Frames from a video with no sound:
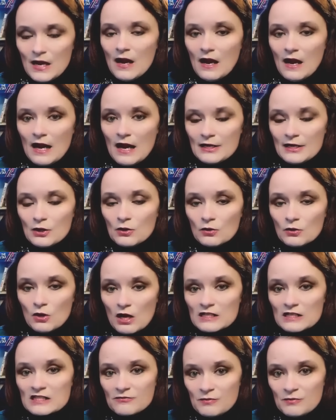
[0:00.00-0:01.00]
I know
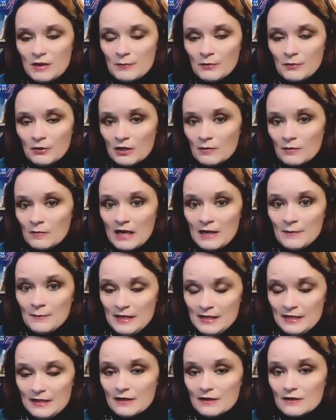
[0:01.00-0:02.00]
lots of people in my
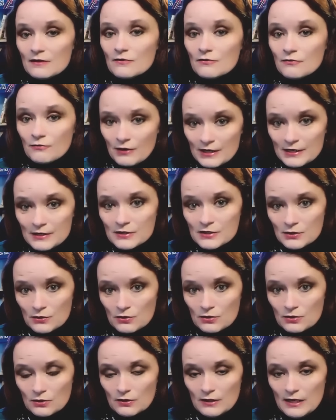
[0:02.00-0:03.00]
immediate friend
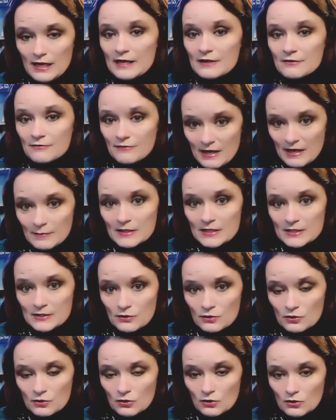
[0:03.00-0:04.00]
circle and family
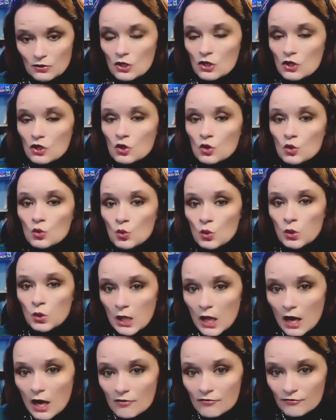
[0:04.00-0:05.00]
circle who
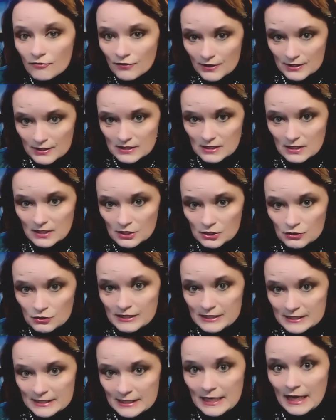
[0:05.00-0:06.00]
love this
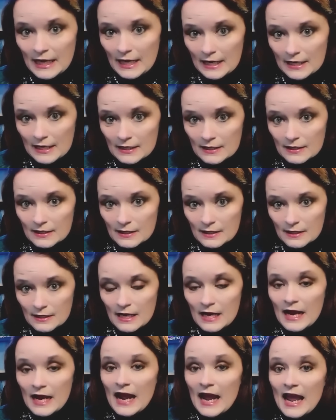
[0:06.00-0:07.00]
country today
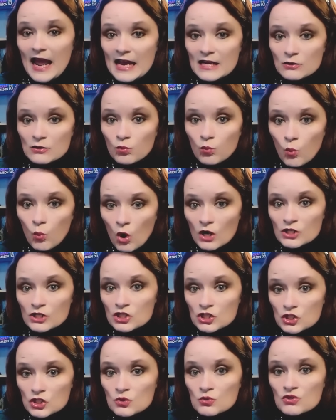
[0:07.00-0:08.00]
and
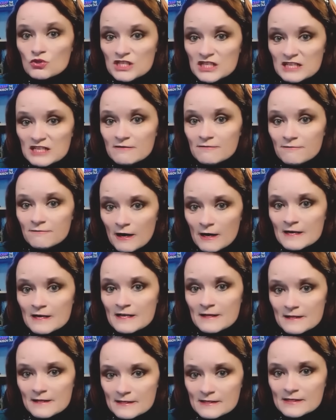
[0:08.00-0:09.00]
want to
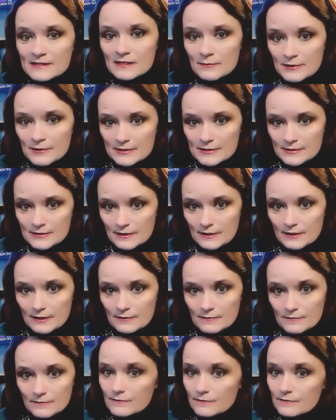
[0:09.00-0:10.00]
defund the CBC.